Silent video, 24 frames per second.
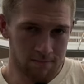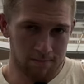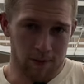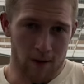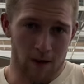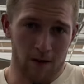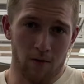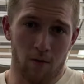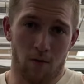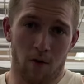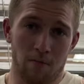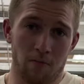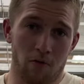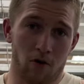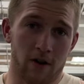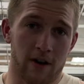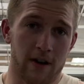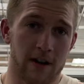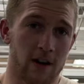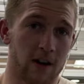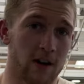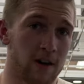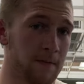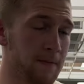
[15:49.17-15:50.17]
probably one more
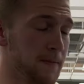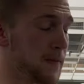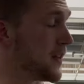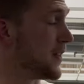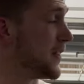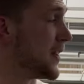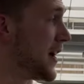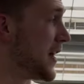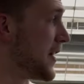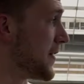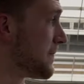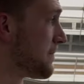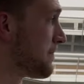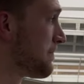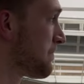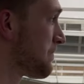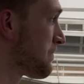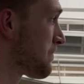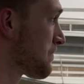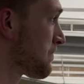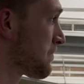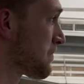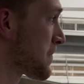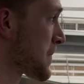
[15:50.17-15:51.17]
here, and then
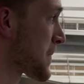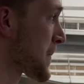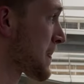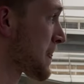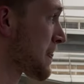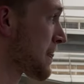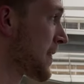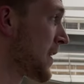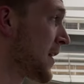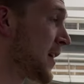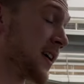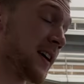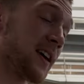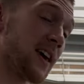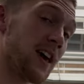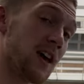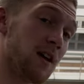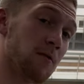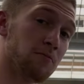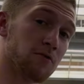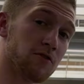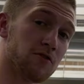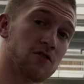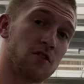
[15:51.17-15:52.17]

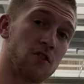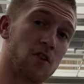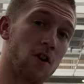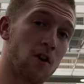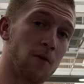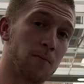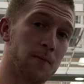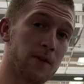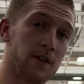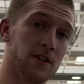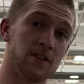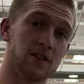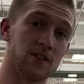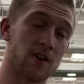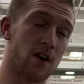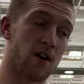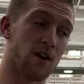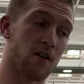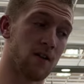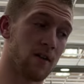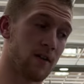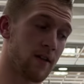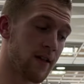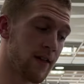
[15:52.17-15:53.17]
cables are open.
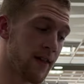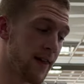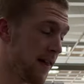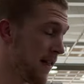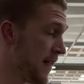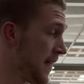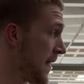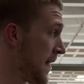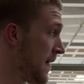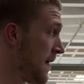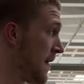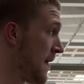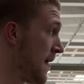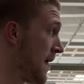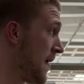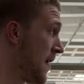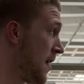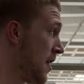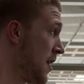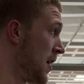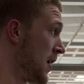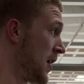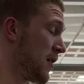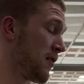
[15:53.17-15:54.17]
So
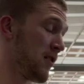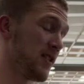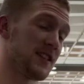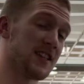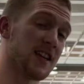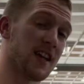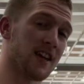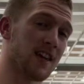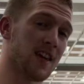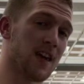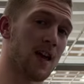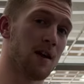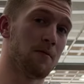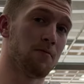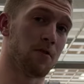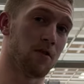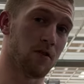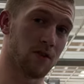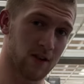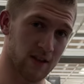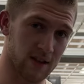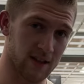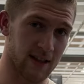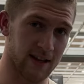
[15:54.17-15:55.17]
when I say
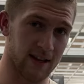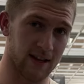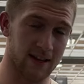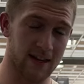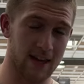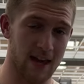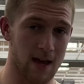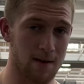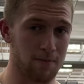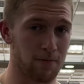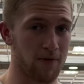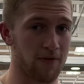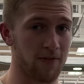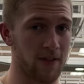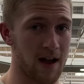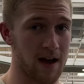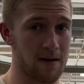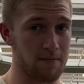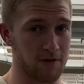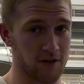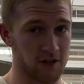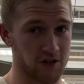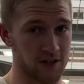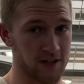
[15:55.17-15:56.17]
cable, click cable
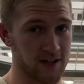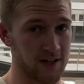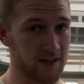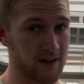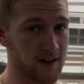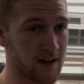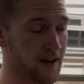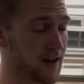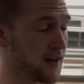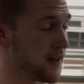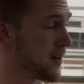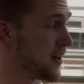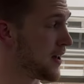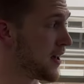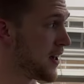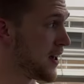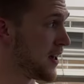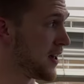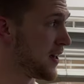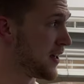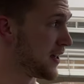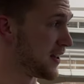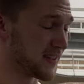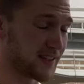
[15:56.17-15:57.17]
fly machine.
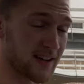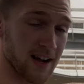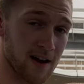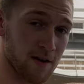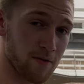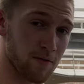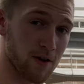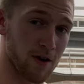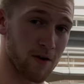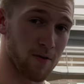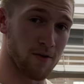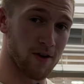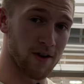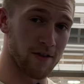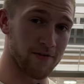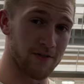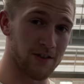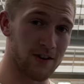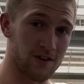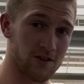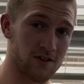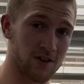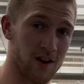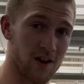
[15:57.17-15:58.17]
It's kind of what I want to
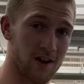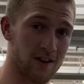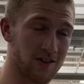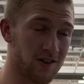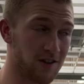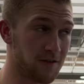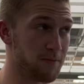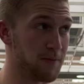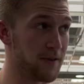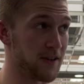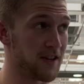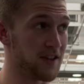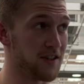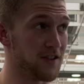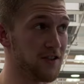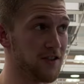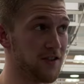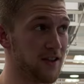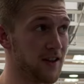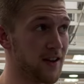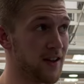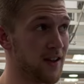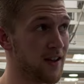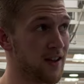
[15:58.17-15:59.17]
finish on, just because you
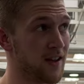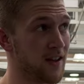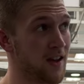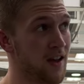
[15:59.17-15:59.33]
can